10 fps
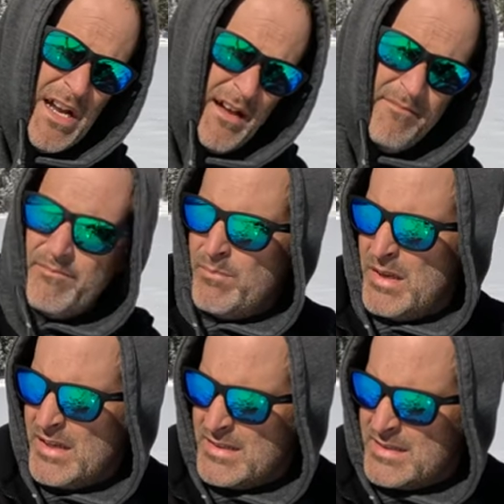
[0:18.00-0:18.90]
knot
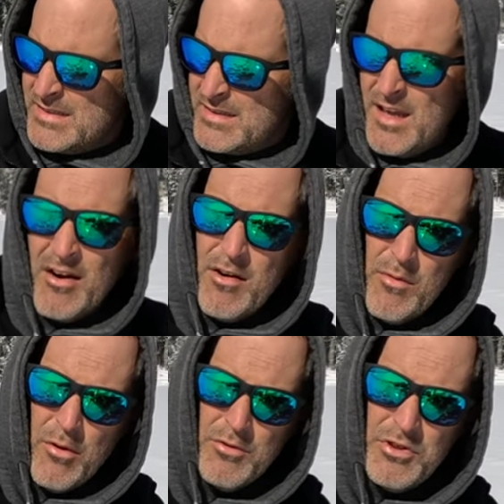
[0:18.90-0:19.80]
because Gary
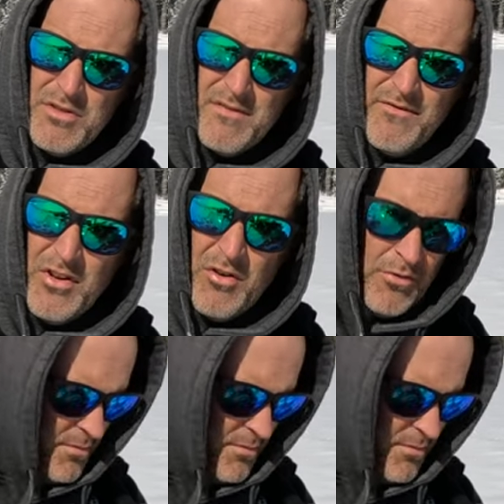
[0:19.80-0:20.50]
Roach, if you know,